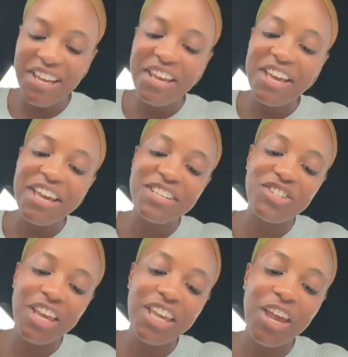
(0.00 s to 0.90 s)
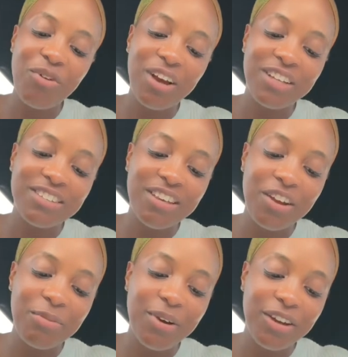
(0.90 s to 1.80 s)
In J.K. Rowling's
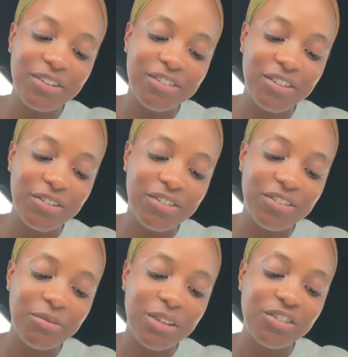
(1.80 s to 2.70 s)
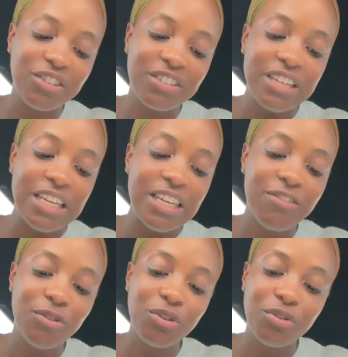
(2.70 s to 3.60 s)
Harry Potter series, Dementors are
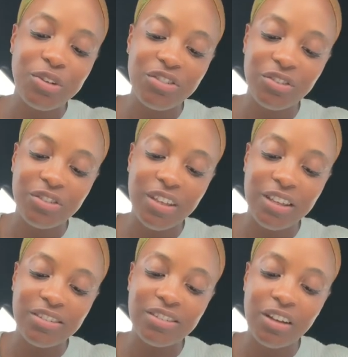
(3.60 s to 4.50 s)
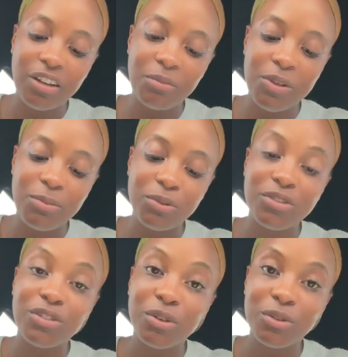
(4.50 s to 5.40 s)
evil creatures that suck people's
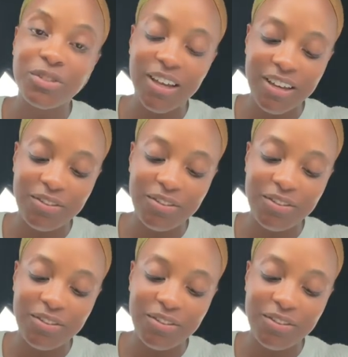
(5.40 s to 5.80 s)
souls out of their